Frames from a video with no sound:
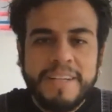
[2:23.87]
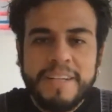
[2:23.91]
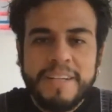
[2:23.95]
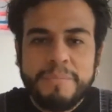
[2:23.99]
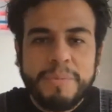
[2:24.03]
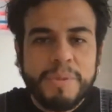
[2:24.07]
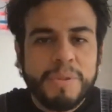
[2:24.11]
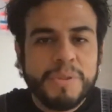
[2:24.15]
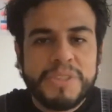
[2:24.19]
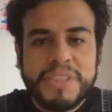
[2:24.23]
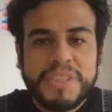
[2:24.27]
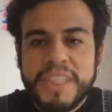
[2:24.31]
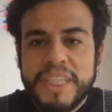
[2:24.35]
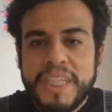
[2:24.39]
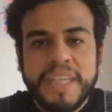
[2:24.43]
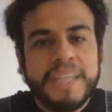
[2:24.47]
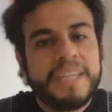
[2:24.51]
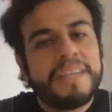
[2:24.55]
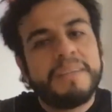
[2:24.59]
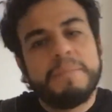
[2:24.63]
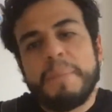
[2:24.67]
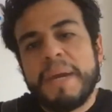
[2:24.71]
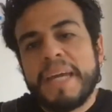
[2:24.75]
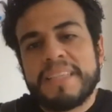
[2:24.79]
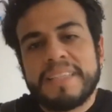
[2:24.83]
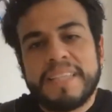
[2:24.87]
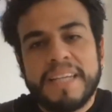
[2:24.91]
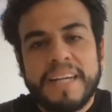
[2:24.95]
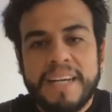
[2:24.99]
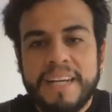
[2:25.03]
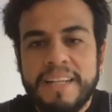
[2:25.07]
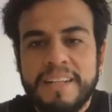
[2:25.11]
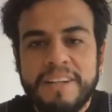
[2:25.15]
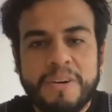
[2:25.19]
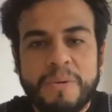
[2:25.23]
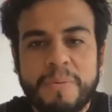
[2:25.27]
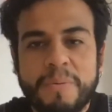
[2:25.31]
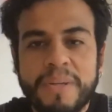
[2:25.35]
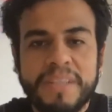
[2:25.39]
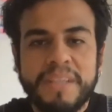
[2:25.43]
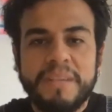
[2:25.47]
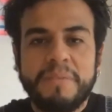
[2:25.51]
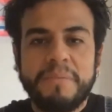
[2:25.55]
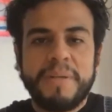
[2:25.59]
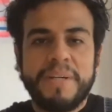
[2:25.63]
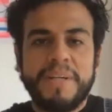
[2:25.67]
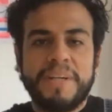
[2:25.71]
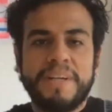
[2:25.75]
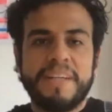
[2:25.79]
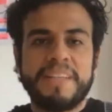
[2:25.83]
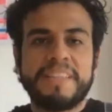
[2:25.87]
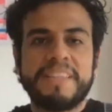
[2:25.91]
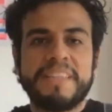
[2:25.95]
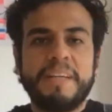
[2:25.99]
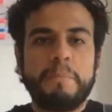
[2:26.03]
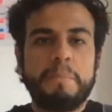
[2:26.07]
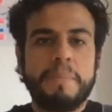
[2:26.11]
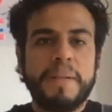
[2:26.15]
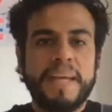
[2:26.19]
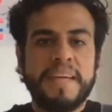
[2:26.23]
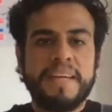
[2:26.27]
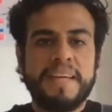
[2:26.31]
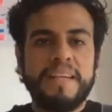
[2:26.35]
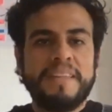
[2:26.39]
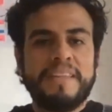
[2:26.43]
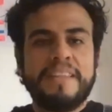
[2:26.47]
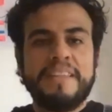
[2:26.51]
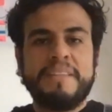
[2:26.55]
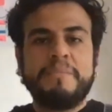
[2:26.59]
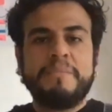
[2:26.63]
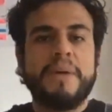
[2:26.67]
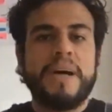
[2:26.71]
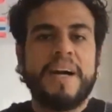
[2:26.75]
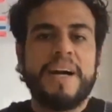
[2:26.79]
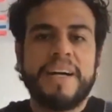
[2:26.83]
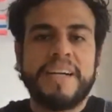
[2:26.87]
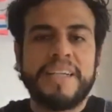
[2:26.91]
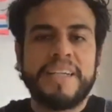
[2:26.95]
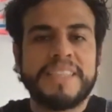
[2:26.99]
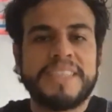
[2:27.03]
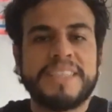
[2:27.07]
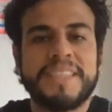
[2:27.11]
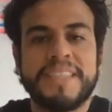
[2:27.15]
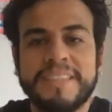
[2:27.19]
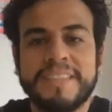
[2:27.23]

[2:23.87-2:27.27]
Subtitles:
music, metal or whatever, and they play it in bars,